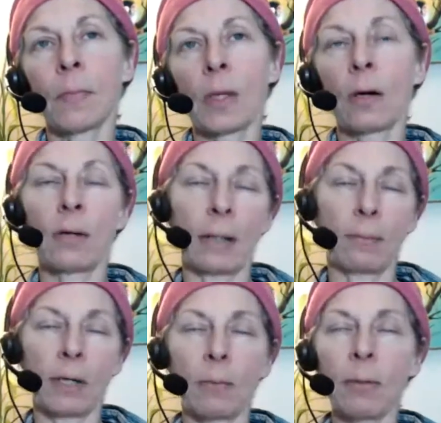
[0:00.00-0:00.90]
Okay,
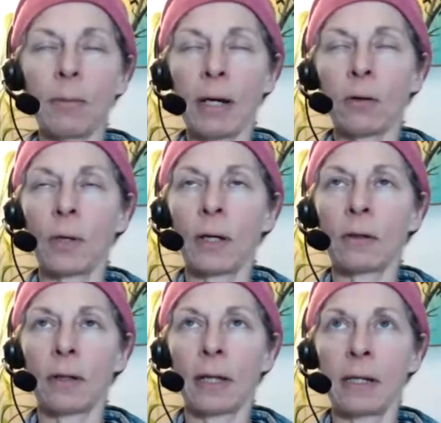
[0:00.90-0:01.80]
coming back around
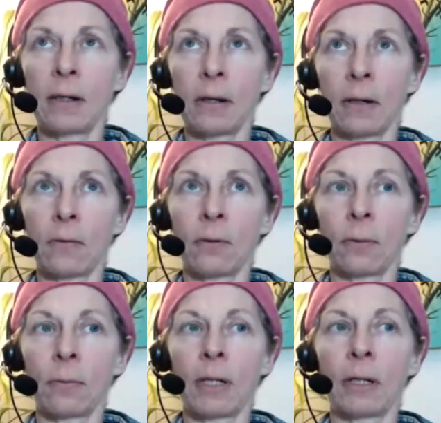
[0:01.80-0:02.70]
to Lady Nada for a
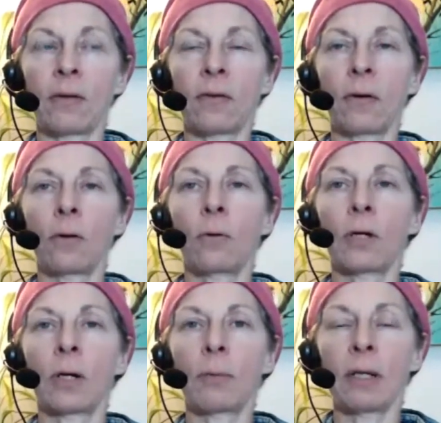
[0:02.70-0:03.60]
minute. So
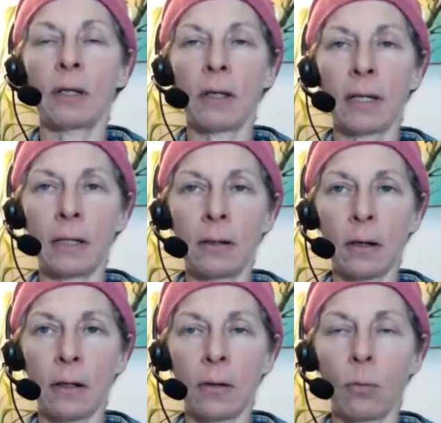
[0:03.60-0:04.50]
coming into Lady
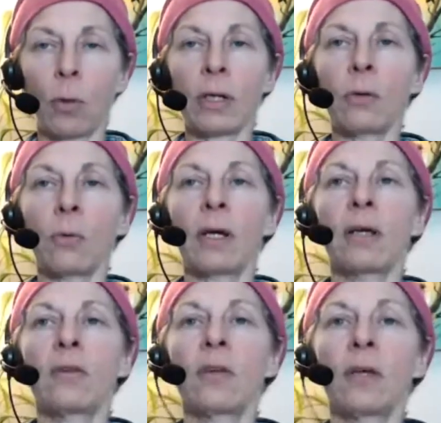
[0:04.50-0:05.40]
Nada, one of the
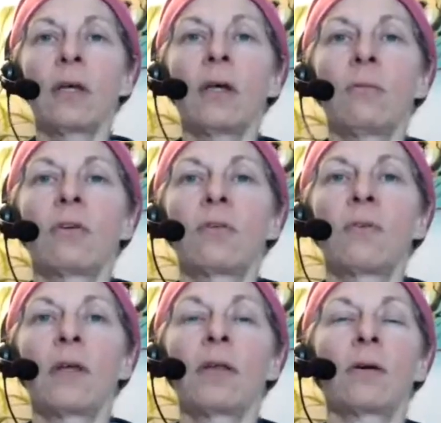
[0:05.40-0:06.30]
ways, just
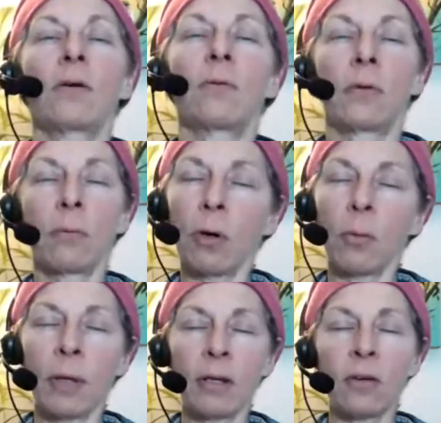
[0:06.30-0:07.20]
feeling her for a
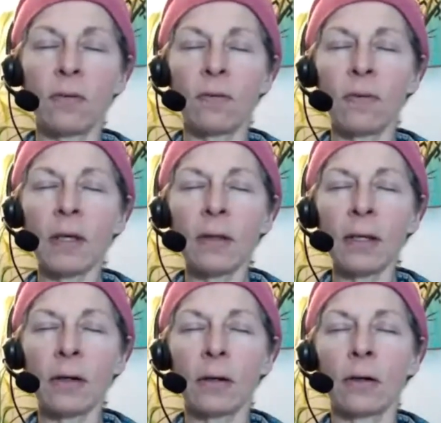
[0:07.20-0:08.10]
moment and just
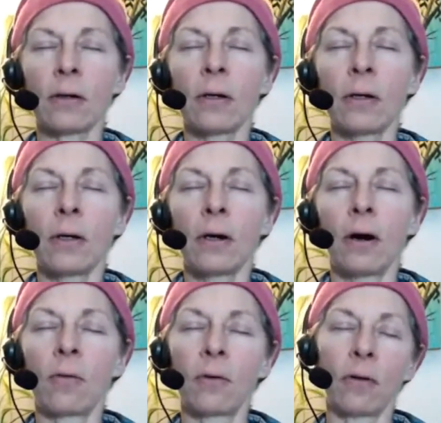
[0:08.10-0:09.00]
feeling her
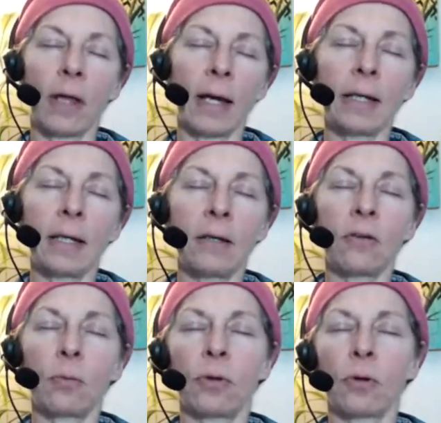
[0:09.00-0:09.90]
overlighting
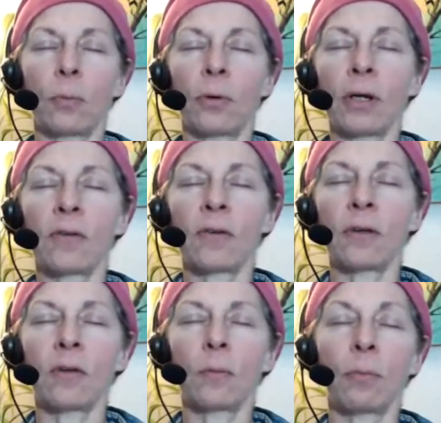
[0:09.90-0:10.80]
us with her
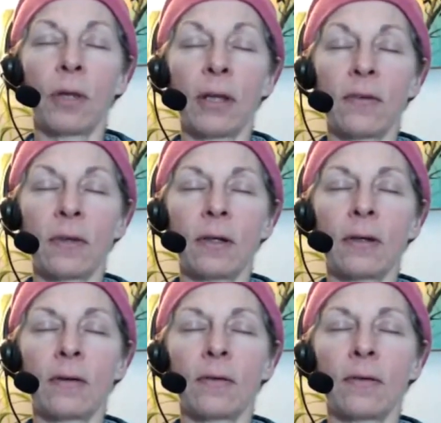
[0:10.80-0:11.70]
presence, blessing
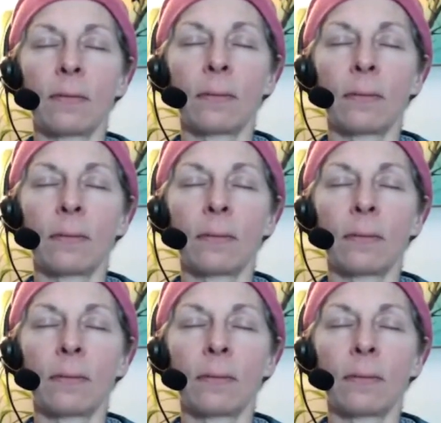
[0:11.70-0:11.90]
us,